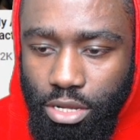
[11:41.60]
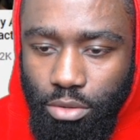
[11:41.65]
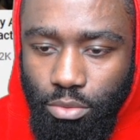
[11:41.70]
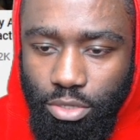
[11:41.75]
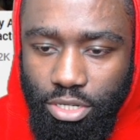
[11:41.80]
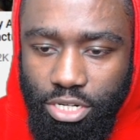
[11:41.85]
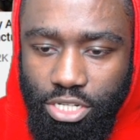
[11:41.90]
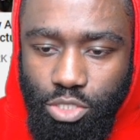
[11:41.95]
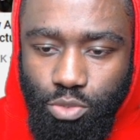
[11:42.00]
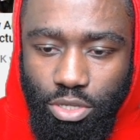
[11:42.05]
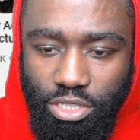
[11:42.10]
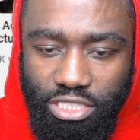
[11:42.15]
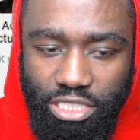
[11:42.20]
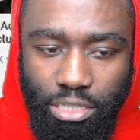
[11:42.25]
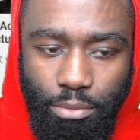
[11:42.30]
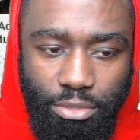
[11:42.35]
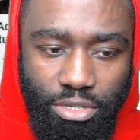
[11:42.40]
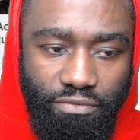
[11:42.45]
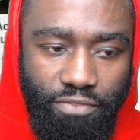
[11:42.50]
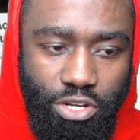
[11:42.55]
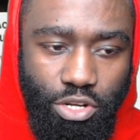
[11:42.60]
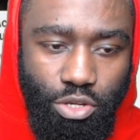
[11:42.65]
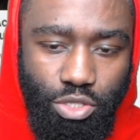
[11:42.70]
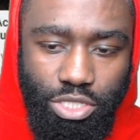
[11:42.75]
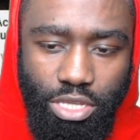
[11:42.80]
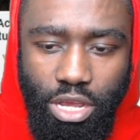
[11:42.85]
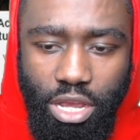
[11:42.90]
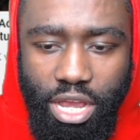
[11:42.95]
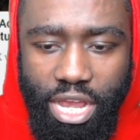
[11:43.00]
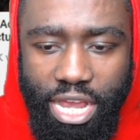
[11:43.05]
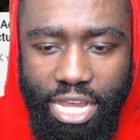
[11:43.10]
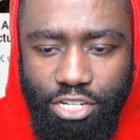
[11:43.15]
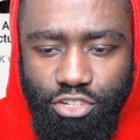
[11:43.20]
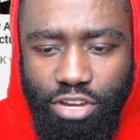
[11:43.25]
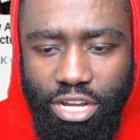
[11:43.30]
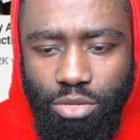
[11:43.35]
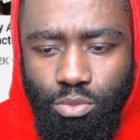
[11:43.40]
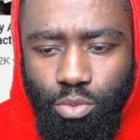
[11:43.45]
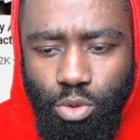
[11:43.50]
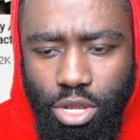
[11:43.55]
What is what some of the videos? I
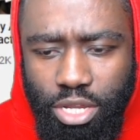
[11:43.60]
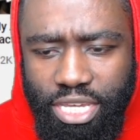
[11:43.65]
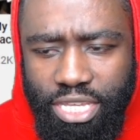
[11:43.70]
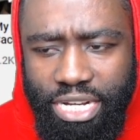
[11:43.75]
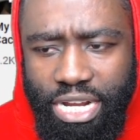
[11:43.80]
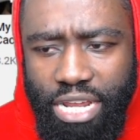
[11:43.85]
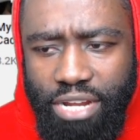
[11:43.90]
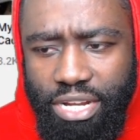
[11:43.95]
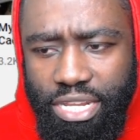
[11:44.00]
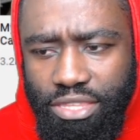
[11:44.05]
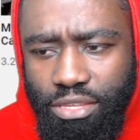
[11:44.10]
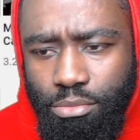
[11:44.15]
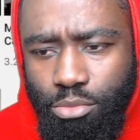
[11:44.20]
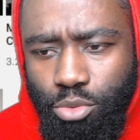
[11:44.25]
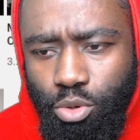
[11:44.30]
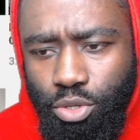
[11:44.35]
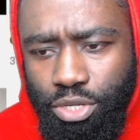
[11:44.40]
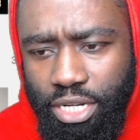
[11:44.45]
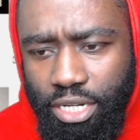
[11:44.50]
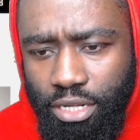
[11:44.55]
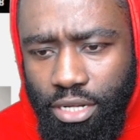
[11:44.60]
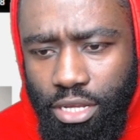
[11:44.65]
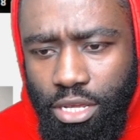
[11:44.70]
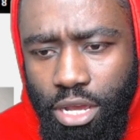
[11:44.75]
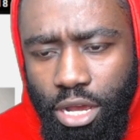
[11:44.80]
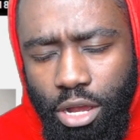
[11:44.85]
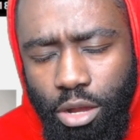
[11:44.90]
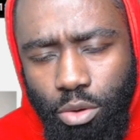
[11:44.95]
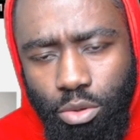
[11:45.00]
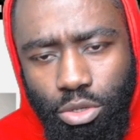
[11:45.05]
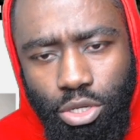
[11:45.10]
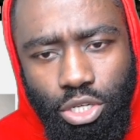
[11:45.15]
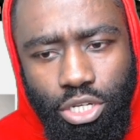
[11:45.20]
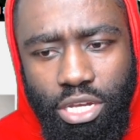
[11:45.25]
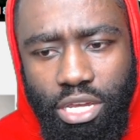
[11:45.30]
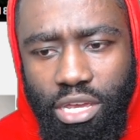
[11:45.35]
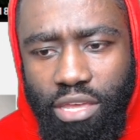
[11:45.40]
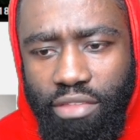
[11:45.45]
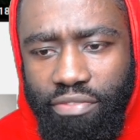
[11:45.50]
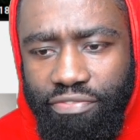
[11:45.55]
tried working out in the morning. Oh,
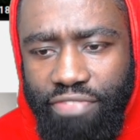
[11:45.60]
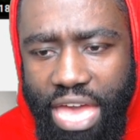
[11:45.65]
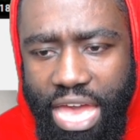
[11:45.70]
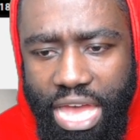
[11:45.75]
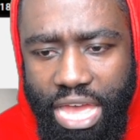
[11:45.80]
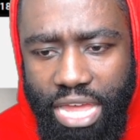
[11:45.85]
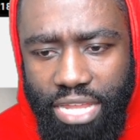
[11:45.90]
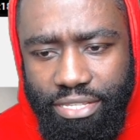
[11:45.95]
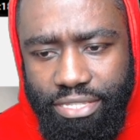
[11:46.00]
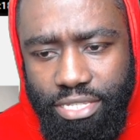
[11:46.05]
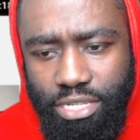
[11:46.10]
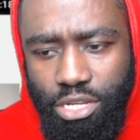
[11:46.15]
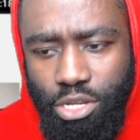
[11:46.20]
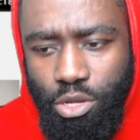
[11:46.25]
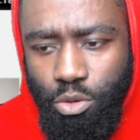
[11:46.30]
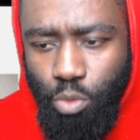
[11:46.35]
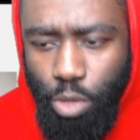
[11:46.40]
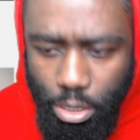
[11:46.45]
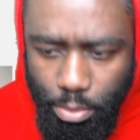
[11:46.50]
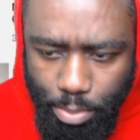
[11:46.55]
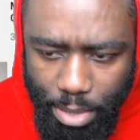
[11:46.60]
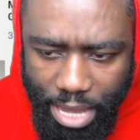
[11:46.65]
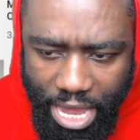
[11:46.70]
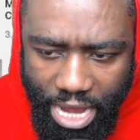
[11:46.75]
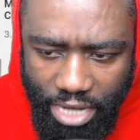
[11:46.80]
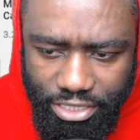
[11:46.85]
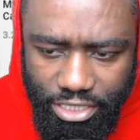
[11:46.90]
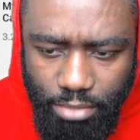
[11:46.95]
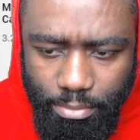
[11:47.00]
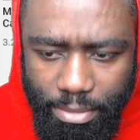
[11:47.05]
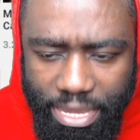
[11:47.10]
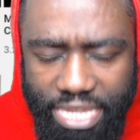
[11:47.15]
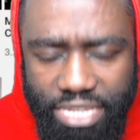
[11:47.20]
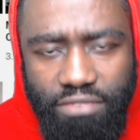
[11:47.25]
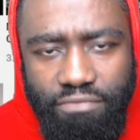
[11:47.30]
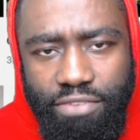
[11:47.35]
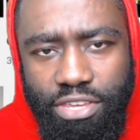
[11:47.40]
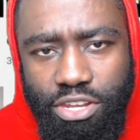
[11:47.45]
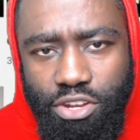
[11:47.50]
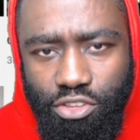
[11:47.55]
look at that. We're back to
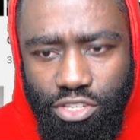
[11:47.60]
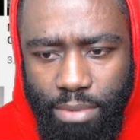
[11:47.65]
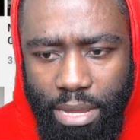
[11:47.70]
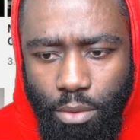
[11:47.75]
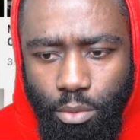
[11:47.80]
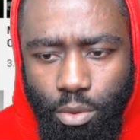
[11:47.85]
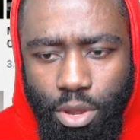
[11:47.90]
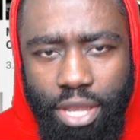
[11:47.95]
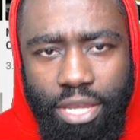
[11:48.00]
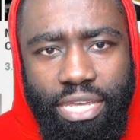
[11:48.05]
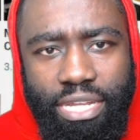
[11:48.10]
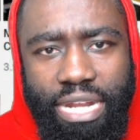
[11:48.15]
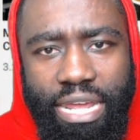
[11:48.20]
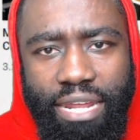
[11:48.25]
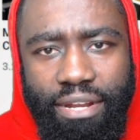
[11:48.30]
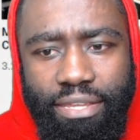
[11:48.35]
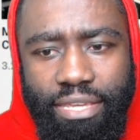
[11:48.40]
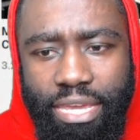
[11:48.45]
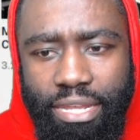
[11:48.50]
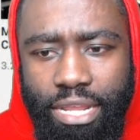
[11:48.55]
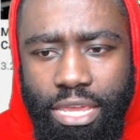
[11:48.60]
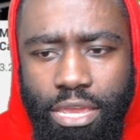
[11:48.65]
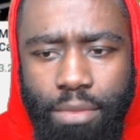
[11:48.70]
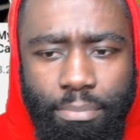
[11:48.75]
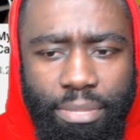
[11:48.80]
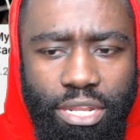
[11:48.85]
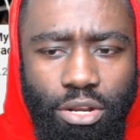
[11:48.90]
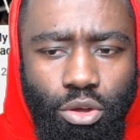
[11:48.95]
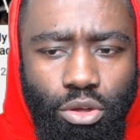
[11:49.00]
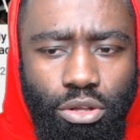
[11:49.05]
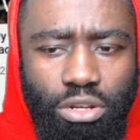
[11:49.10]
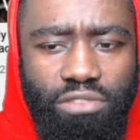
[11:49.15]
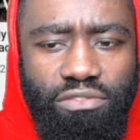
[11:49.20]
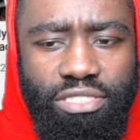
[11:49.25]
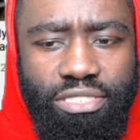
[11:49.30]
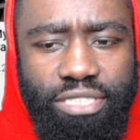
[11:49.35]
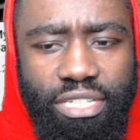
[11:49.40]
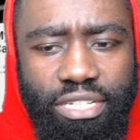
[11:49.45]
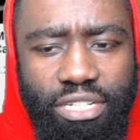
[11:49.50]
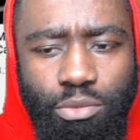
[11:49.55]
making videos about working out again. But then all of a
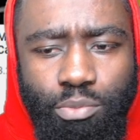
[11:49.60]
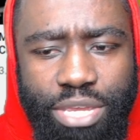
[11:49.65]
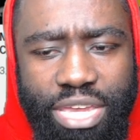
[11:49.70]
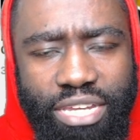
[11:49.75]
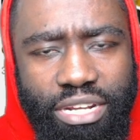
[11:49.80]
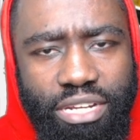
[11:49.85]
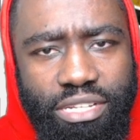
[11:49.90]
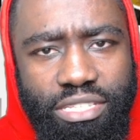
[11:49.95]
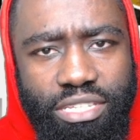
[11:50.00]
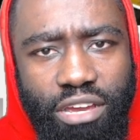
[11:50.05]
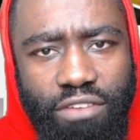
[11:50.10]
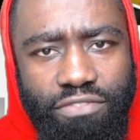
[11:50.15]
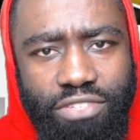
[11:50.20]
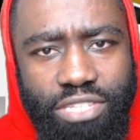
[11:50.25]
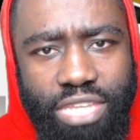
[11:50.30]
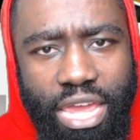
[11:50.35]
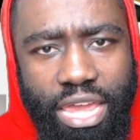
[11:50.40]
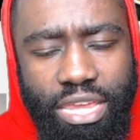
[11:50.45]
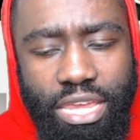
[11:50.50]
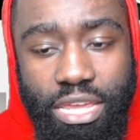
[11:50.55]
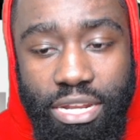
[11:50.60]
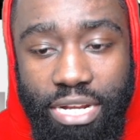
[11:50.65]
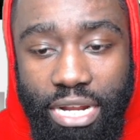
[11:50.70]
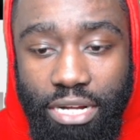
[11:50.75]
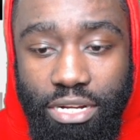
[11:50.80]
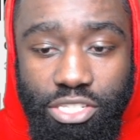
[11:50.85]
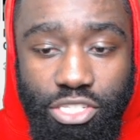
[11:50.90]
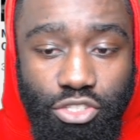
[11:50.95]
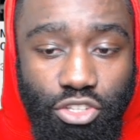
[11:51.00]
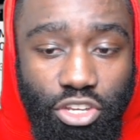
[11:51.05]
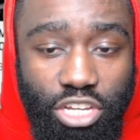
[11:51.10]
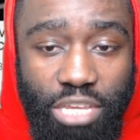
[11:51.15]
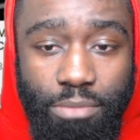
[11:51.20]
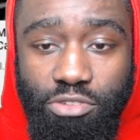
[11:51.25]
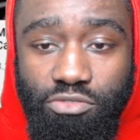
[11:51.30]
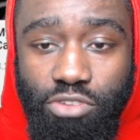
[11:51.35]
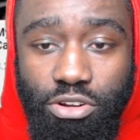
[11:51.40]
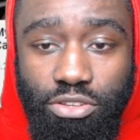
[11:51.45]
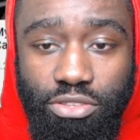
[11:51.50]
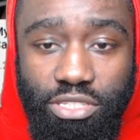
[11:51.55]
sudden we had a tough day. Now listen, don't get me
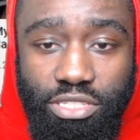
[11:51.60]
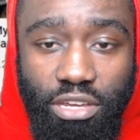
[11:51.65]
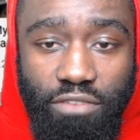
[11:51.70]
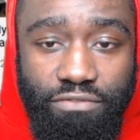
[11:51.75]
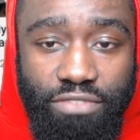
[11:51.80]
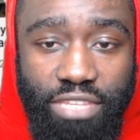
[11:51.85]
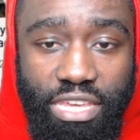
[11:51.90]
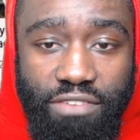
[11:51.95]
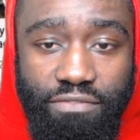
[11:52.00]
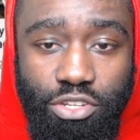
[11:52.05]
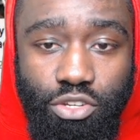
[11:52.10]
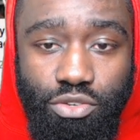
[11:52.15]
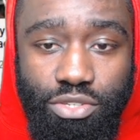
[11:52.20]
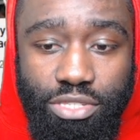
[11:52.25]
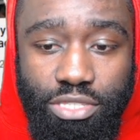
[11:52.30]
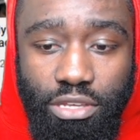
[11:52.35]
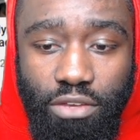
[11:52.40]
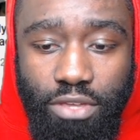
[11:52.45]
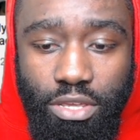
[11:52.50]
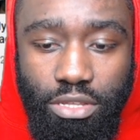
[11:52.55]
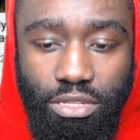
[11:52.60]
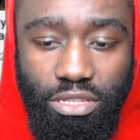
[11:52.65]
wrong. The tough day video itself